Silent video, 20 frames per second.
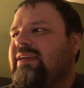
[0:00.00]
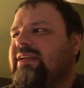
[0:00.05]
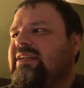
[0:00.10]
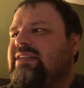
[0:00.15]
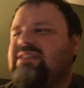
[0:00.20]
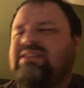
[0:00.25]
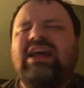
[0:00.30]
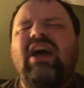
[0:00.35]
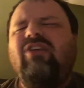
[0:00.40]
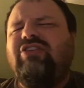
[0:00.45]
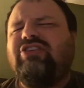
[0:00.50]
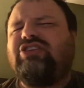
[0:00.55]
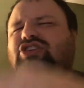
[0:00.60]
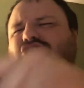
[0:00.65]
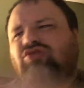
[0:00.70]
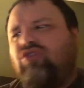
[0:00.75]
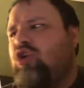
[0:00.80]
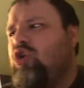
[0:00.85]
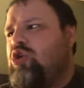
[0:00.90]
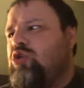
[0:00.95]
Tell the
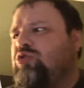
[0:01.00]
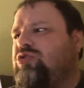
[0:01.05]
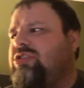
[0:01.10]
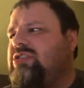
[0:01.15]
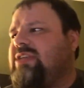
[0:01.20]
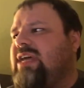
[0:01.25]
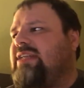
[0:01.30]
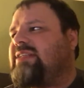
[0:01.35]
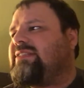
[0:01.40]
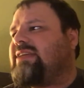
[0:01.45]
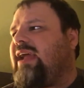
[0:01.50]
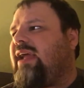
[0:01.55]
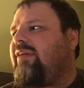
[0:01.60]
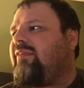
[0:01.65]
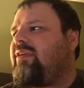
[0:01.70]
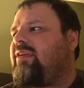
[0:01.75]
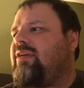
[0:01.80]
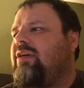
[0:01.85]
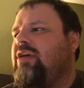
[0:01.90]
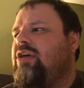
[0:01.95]
truth, said
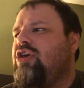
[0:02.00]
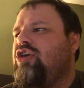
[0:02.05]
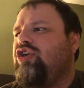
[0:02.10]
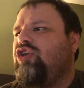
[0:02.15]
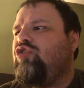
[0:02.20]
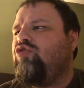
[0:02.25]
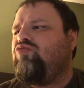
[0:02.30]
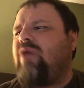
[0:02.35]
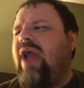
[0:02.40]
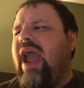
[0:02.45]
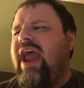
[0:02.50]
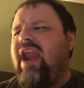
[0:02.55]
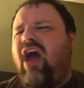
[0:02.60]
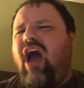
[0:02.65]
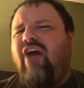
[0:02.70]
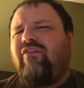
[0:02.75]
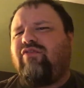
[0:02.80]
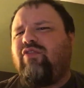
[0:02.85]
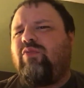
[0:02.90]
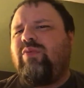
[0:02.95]
Terran. You ran
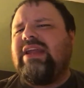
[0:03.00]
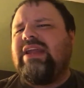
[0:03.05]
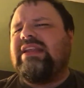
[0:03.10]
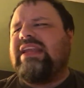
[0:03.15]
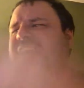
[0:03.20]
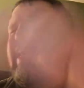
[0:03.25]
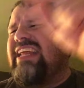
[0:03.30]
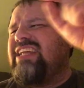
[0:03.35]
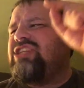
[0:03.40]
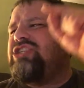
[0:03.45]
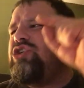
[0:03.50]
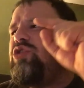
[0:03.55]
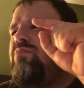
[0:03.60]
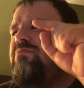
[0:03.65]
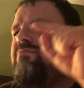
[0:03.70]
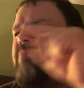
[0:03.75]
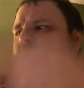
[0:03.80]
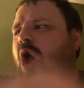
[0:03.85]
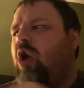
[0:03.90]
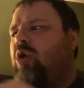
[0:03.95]
off when we needed you
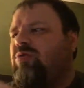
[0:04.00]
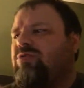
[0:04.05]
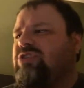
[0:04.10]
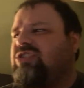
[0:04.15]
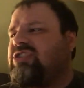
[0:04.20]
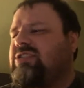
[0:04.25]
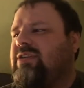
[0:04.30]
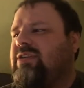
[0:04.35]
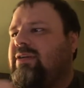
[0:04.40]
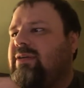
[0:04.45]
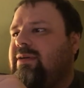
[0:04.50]
most.